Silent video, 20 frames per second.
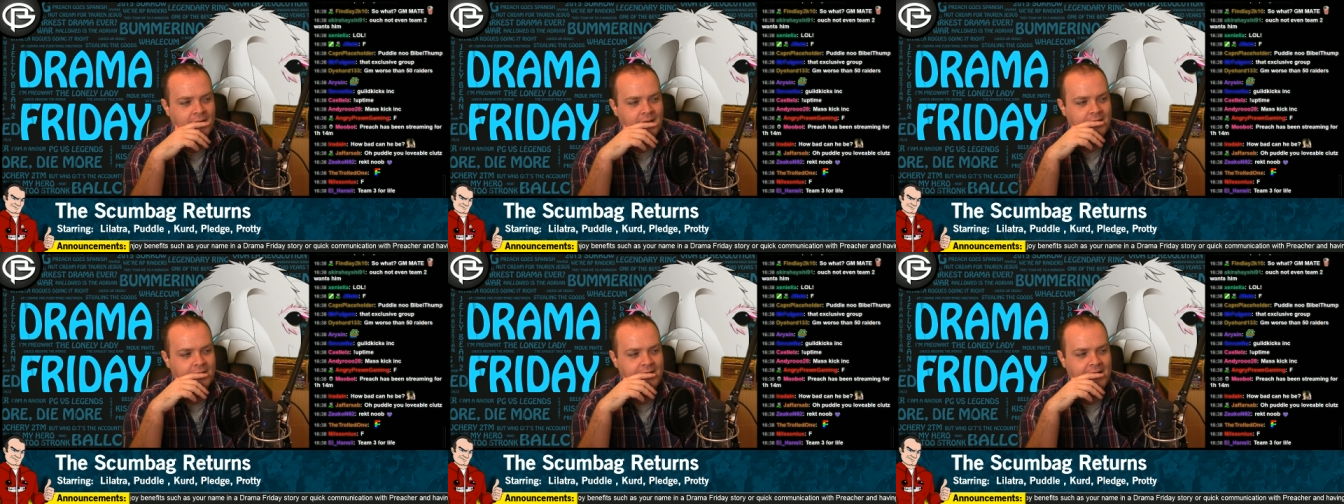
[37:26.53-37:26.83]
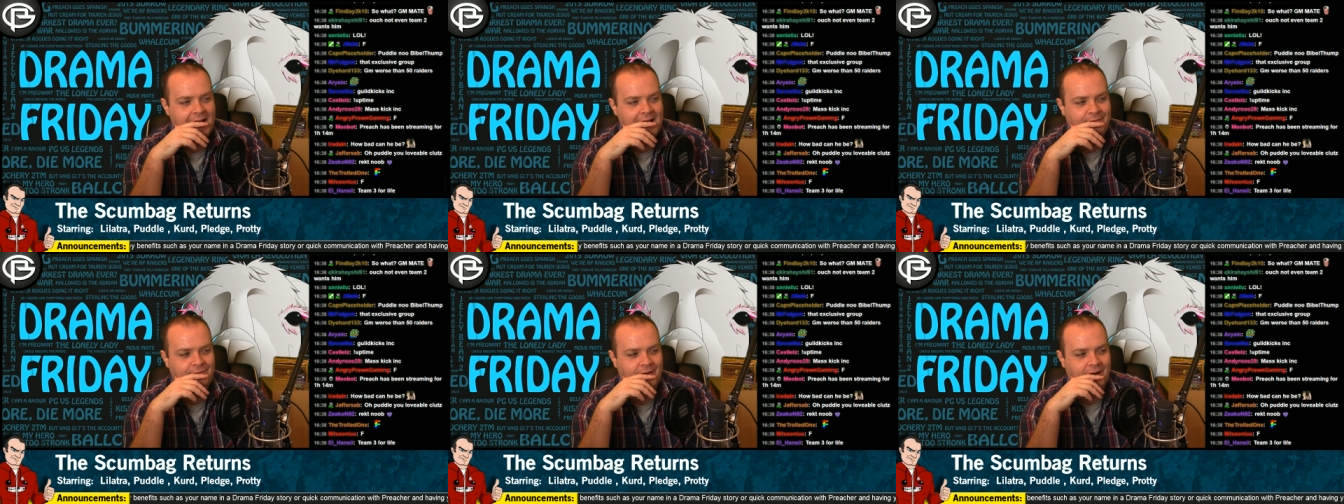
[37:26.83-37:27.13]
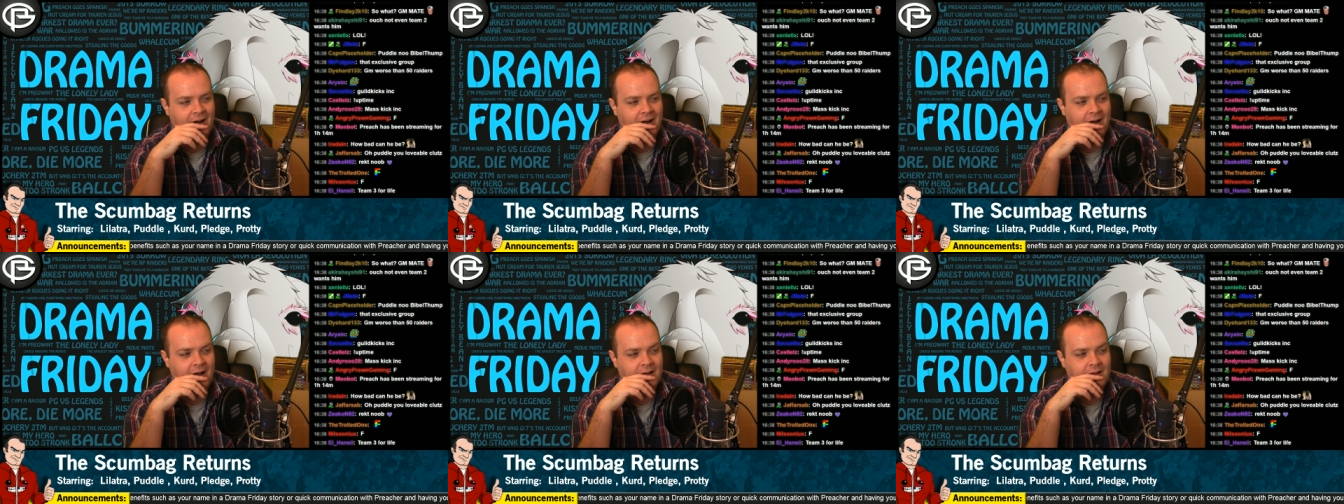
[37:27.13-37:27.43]

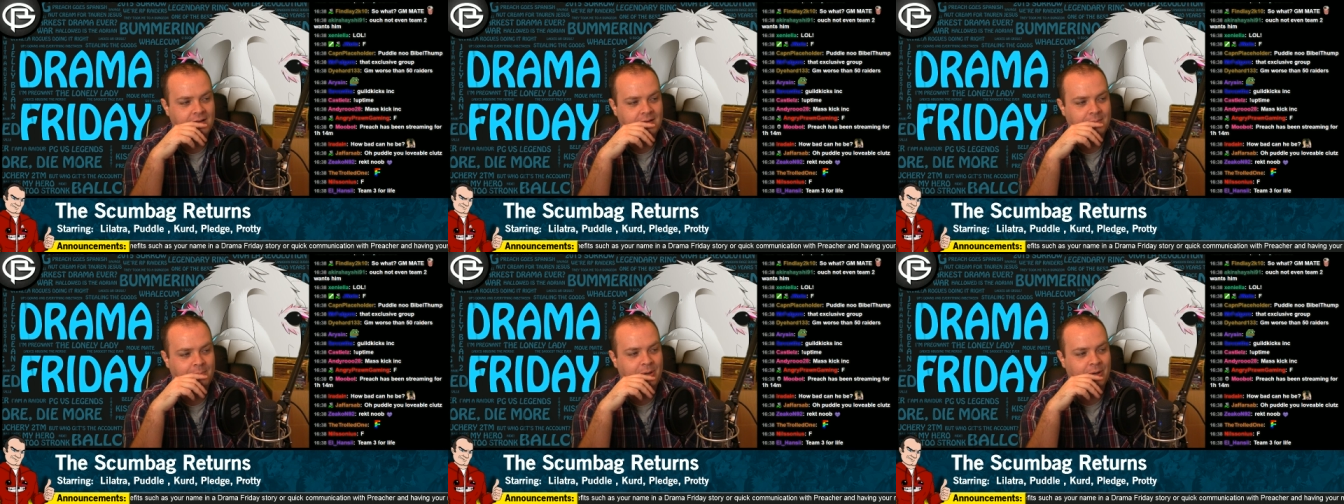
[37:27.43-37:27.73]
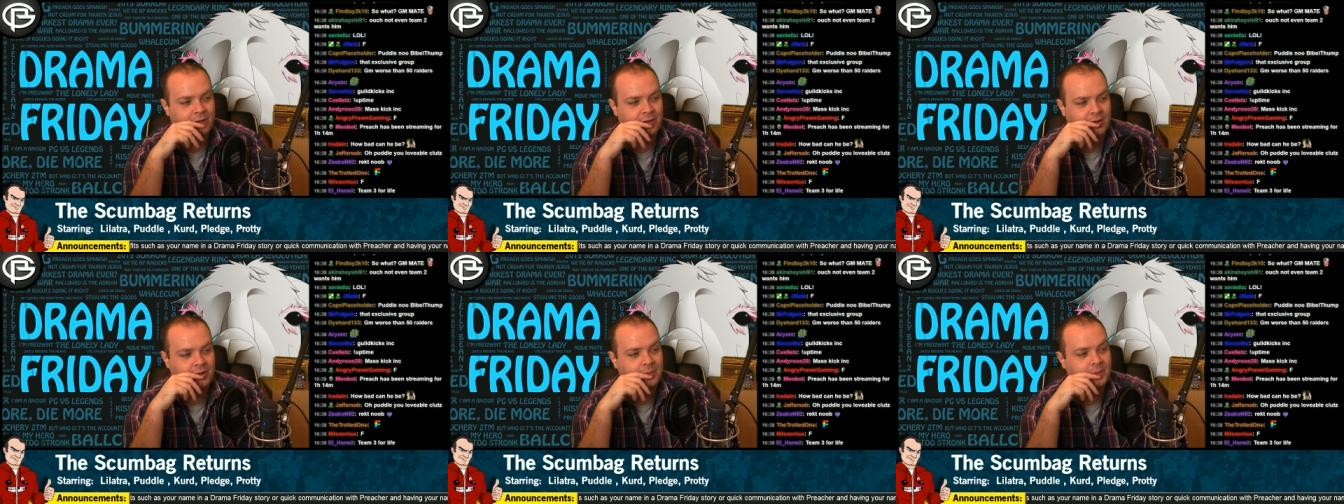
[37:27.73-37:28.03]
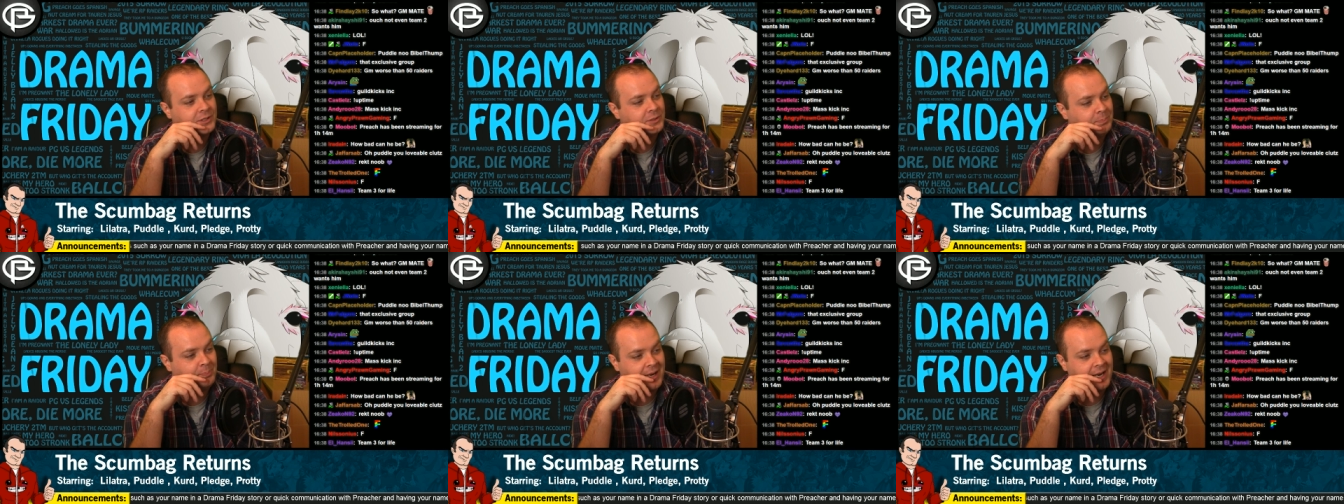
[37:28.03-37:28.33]
Therefore, Puddle
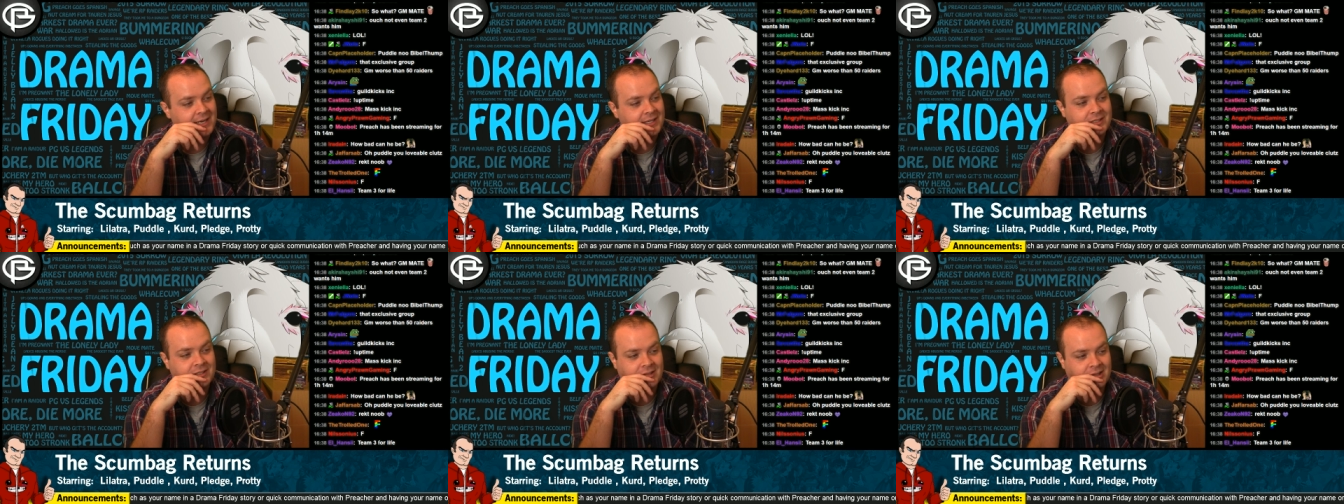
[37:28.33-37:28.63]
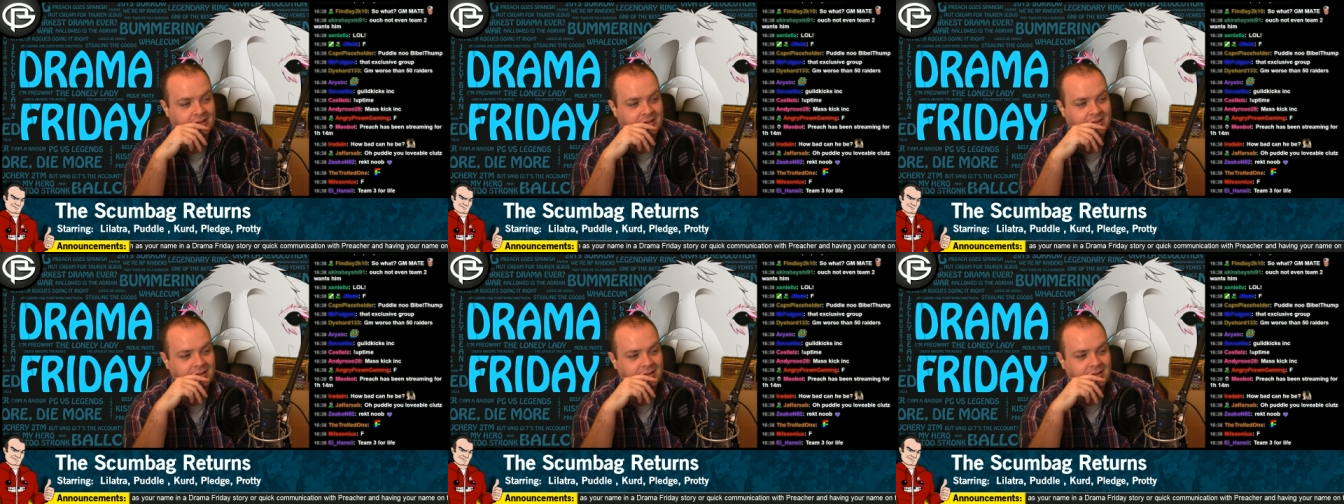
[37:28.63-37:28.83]
was pissed.